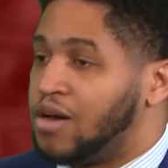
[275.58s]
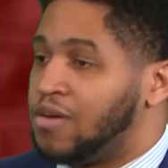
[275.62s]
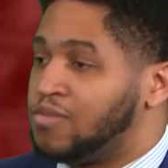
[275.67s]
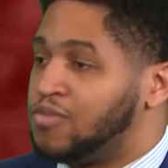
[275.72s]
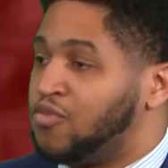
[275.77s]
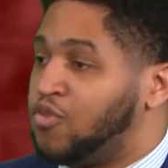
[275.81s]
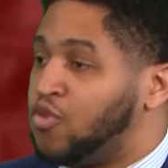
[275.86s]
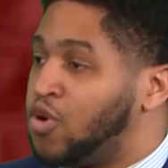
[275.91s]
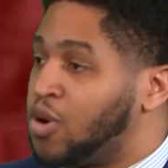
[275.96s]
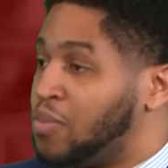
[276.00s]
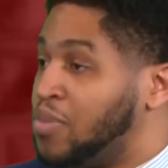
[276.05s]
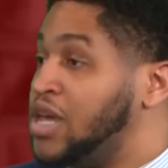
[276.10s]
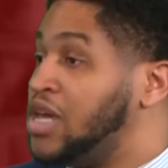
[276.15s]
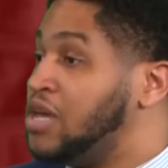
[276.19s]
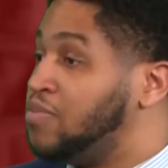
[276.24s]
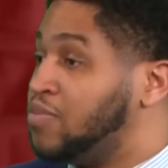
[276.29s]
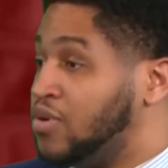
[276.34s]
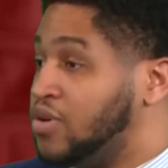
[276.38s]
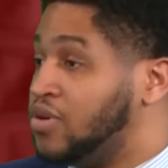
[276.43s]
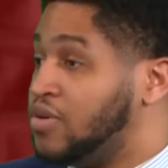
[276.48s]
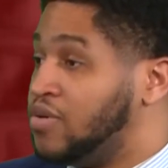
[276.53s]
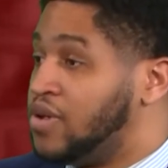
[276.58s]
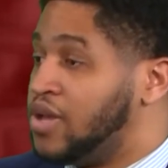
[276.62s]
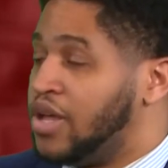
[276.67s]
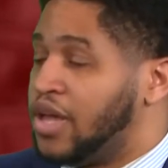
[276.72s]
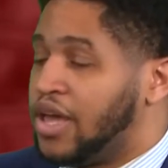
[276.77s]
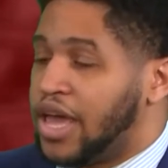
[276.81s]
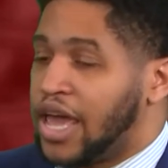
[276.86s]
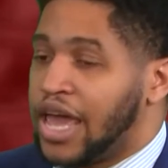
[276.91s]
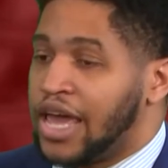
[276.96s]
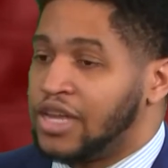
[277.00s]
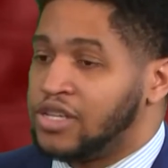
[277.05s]
for people. Yeah.
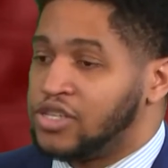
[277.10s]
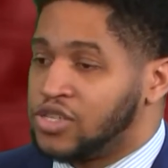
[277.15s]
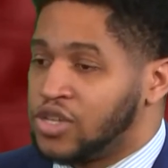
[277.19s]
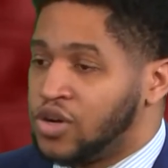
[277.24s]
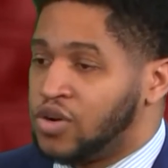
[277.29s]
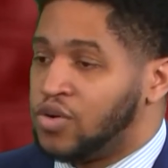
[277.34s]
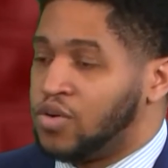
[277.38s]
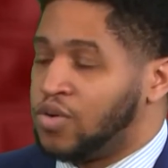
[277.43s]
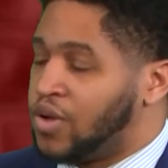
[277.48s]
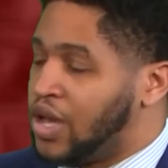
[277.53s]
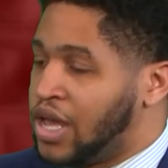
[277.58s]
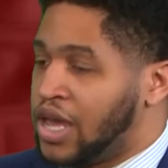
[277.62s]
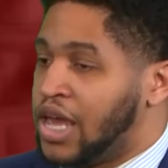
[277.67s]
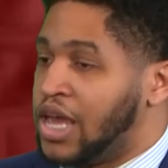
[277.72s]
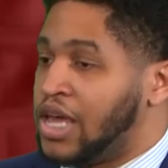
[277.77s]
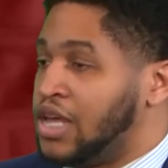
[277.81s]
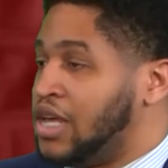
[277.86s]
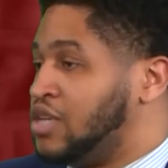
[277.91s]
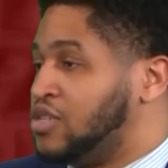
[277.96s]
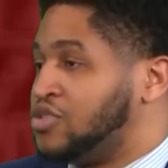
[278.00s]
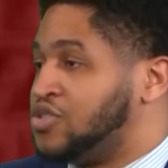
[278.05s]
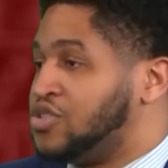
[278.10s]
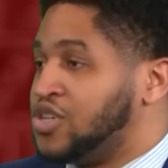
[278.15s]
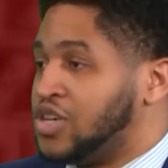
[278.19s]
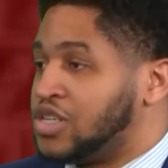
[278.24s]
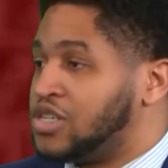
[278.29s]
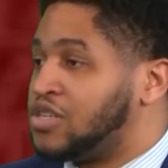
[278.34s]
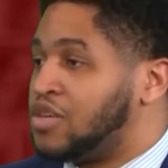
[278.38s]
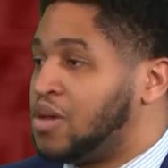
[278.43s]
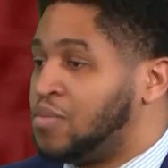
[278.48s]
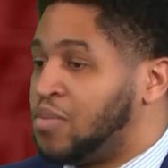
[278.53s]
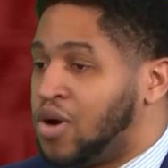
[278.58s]
And so it's
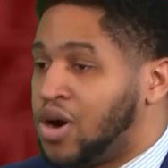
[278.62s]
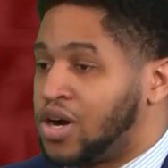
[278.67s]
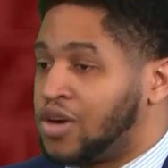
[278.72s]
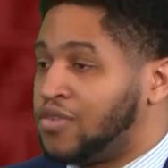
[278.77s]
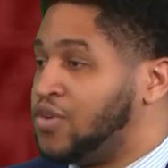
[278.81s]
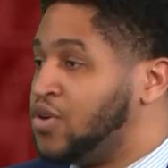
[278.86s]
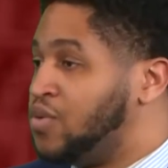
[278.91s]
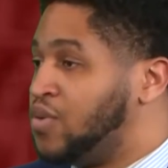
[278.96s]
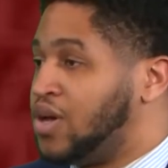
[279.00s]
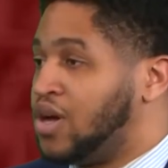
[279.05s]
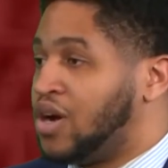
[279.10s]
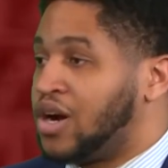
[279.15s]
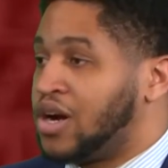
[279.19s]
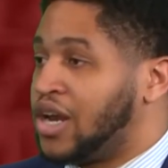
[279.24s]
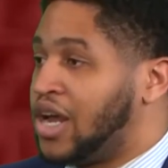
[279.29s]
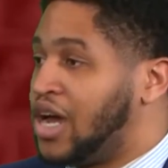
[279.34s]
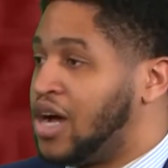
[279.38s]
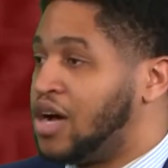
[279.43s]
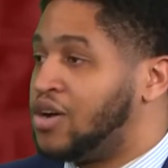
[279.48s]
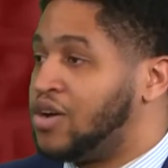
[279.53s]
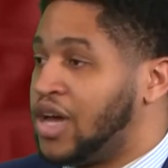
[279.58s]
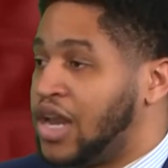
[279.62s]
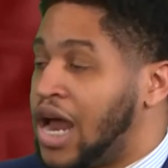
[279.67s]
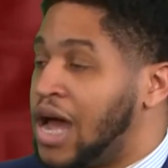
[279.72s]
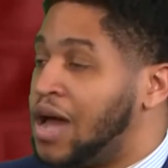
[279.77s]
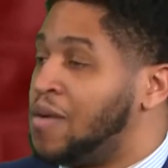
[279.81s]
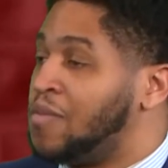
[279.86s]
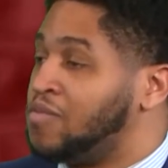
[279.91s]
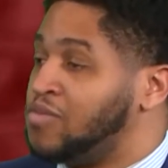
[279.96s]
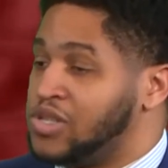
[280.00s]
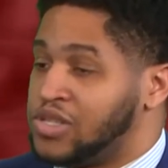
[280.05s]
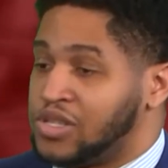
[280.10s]
just a part of who we are now. And
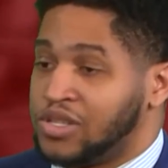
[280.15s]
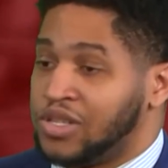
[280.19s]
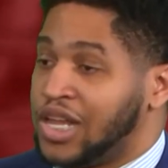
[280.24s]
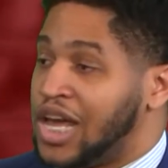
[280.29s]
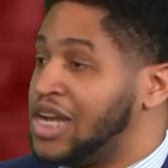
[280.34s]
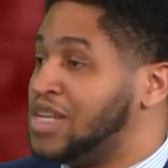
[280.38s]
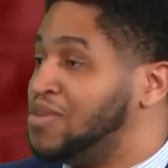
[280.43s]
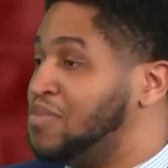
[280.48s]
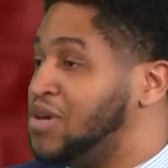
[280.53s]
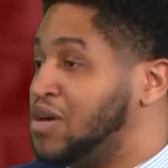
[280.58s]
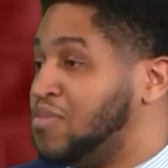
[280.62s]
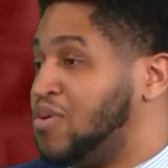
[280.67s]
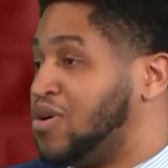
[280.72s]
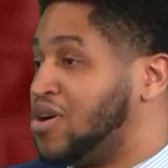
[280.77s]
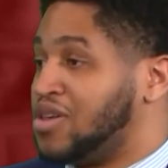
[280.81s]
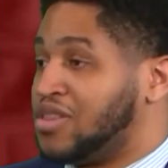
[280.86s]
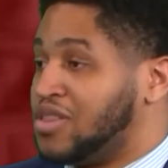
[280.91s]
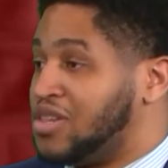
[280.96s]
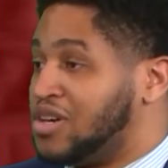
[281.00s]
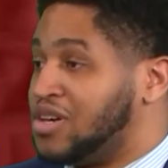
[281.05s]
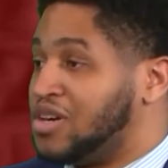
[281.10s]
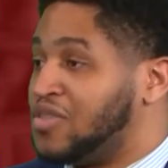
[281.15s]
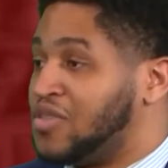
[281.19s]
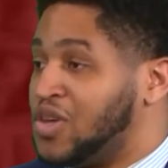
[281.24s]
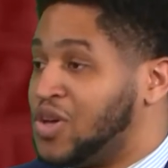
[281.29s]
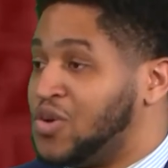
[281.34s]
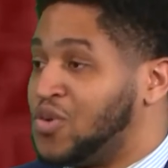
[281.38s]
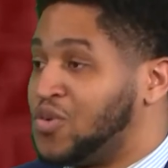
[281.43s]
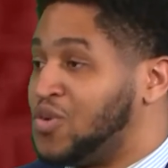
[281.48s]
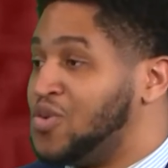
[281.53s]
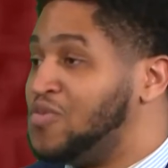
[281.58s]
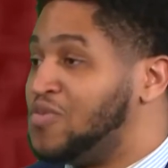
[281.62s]
I'm just glad to be a part of the
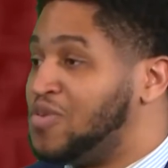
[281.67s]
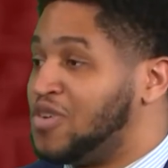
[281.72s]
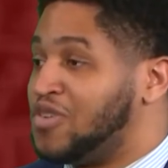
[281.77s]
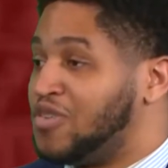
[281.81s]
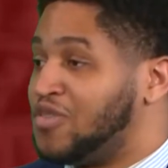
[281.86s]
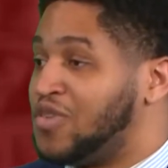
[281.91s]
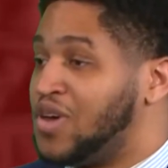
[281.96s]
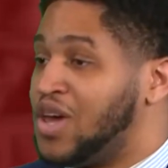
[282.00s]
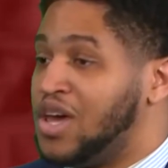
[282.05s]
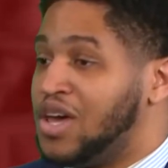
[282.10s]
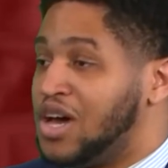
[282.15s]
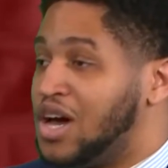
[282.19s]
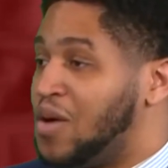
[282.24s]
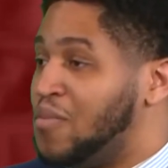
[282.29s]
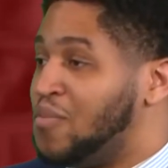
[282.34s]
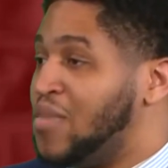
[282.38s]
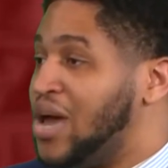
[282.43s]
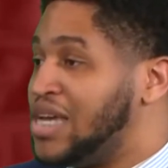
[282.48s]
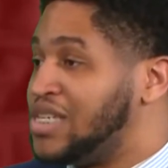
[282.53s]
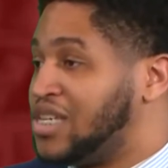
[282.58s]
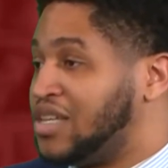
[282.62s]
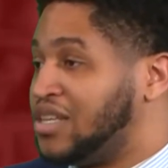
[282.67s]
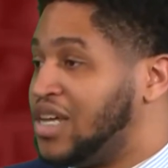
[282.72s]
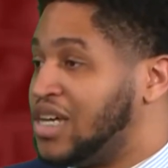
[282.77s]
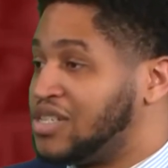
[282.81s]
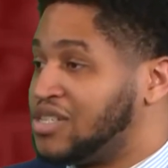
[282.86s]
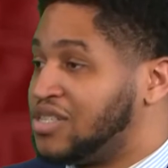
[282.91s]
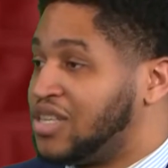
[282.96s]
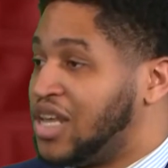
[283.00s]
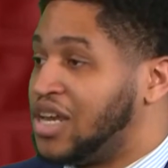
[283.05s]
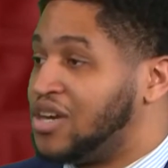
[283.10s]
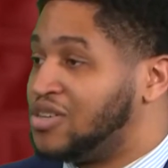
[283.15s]
group of amazing
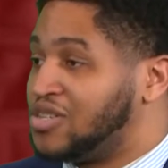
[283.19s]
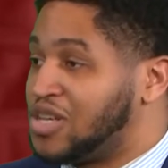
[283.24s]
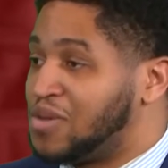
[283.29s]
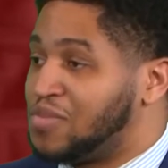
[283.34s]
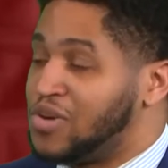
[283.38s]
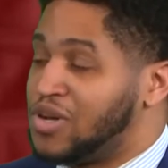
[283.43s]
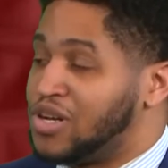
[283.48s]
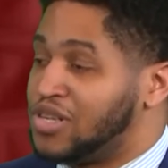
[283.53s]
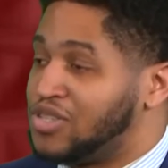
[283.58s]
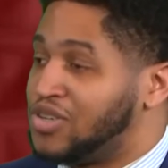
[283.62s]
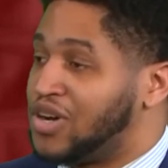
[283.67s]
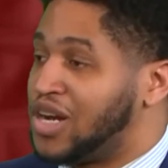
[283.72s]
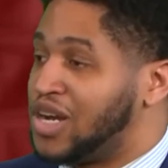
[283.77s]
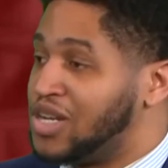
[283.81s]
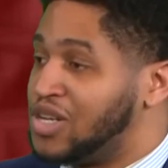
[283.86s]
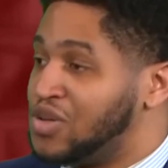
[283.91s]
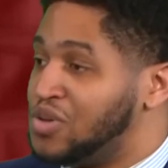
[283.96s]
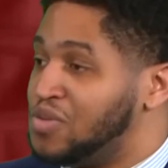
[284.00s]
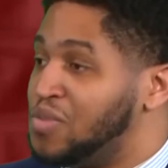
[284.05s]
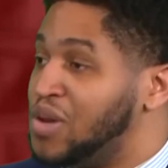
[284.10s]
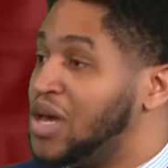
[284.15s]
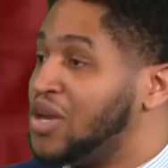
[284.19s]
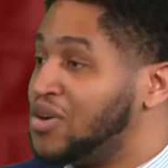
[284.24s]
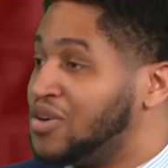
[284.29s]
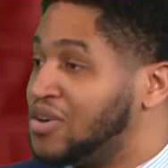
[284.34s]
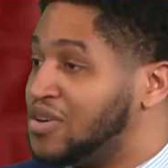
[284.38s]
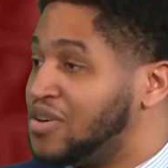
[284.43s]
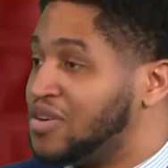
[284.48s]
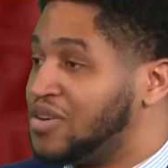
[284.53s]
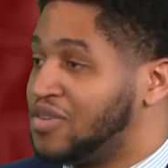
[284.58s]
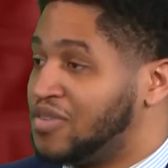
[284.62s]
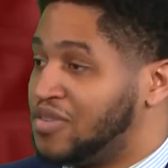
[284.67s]
legislators up here trying to do better
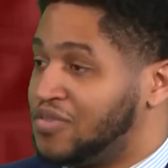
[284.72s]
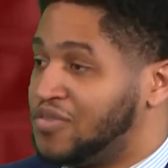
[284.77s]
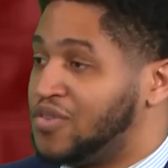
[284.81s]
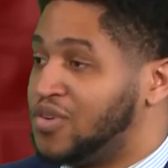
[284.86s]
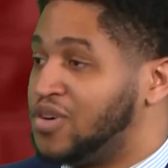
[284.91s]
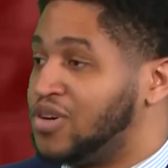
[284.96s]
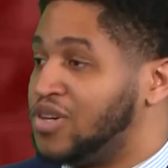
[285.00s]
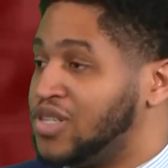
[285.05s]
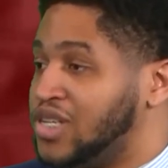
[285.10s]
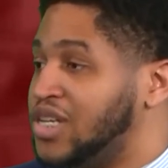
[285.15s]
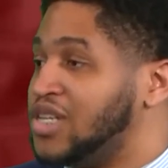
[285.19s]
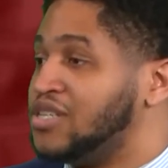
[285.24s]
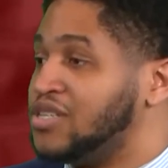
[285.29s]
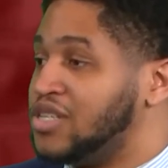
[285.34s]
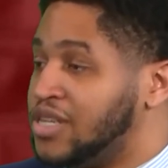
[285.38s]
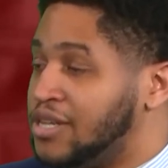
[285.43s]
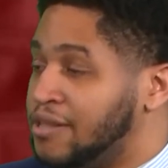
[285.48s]
for Tennessee.